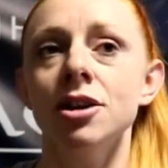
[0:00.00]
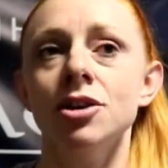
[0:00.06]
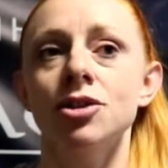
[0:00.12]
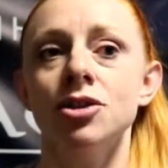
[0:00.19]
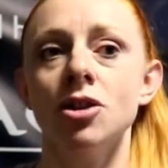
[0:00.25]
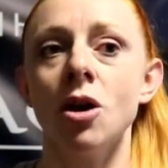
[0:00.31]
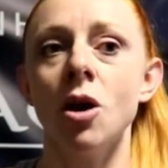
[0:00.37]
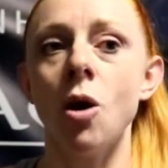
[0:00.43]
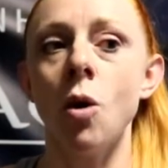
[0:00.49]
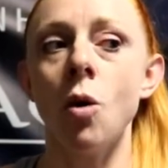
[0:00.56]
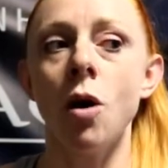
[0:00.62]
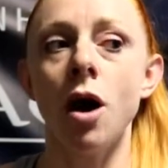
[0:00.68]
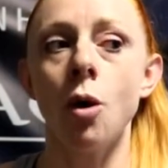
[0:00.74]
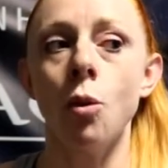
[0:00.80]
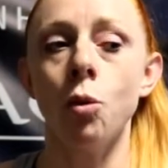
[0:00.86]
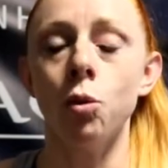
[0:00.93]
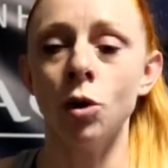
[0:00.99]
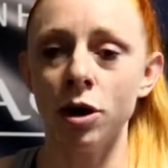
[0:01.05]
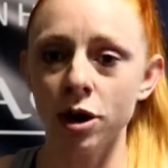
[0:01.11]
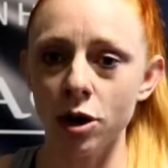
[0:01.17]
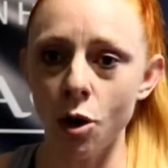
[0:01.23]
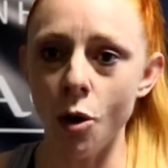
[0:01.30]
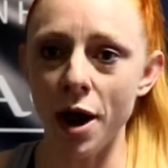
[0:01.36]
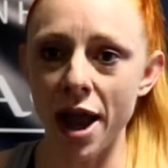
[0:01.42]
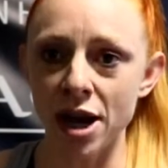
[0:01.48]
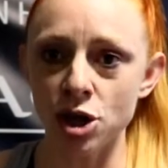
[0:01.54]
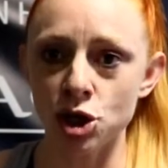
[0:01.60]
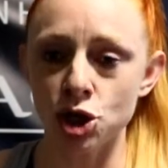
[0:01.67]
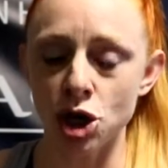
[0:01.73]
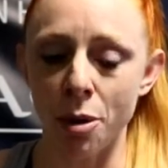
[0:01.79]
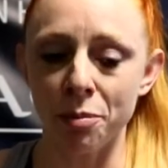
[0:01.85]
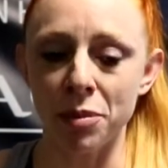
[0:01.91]
So we're gonna go ahead
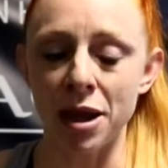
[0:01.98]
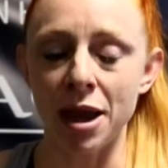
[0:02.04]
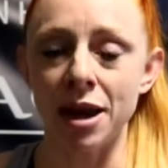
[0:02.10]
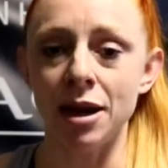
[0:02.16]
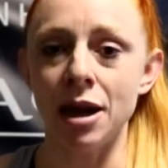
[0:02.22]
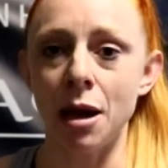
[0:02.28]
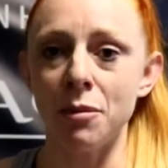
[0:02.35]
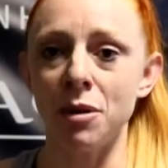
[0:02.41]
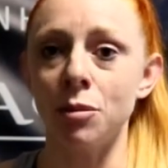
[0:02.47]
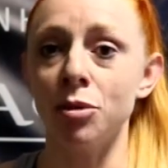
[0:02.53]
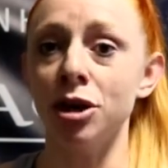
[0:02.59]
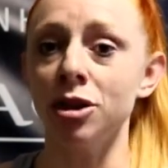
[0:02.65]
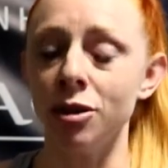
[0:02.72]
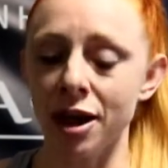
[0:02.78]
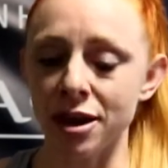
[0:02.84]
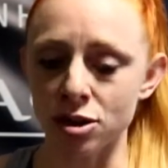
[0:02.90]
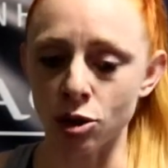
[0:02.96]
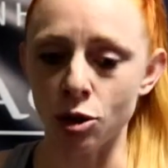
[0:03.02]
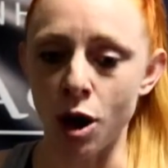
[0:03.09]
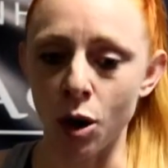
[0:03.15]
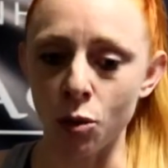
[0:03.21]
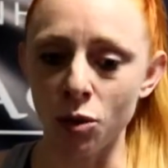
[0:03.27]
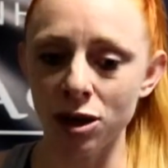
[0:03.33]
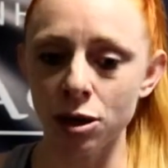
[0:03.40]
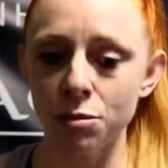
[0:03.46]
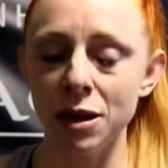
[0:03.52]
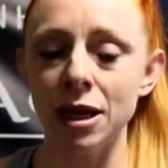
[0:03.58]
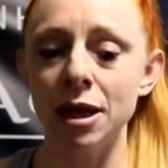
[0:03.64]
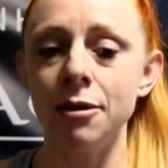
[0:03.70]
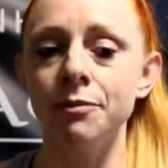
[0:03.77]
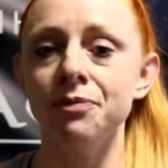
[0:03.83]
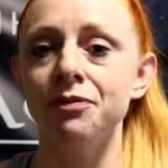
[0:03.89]
and jump in. I'm gonna bring you guys along with
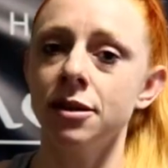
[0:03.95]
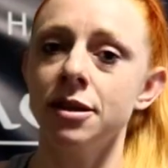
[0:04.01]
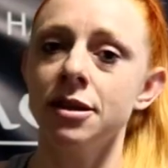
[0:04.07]
me.